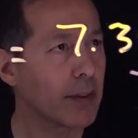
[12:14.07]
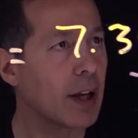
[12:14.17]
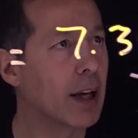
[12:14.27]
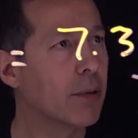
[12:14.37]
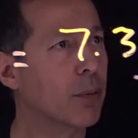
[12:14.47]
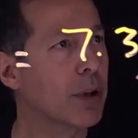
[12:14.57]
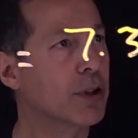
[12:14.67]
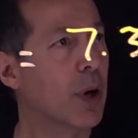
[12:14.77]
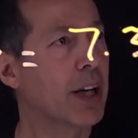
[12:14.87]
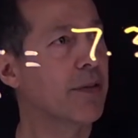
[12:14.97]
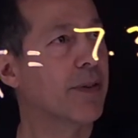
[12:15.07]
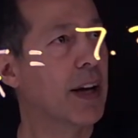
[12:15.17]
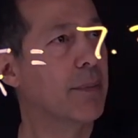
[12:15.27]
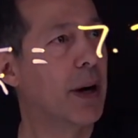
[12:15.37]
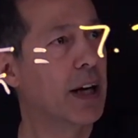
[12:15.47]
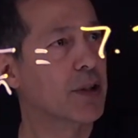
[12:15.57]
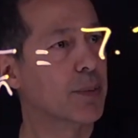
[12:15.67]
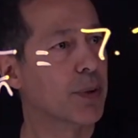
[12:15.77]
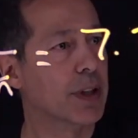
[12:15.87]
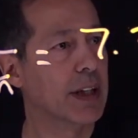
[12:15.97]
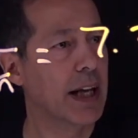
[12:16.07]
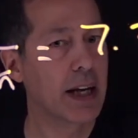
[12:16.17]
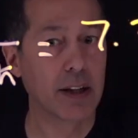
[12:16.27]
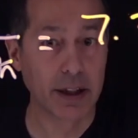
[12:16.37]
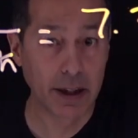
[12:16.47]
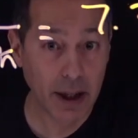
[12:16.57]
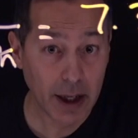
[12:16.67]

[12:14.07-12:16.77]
We're trying to find miles per gallon,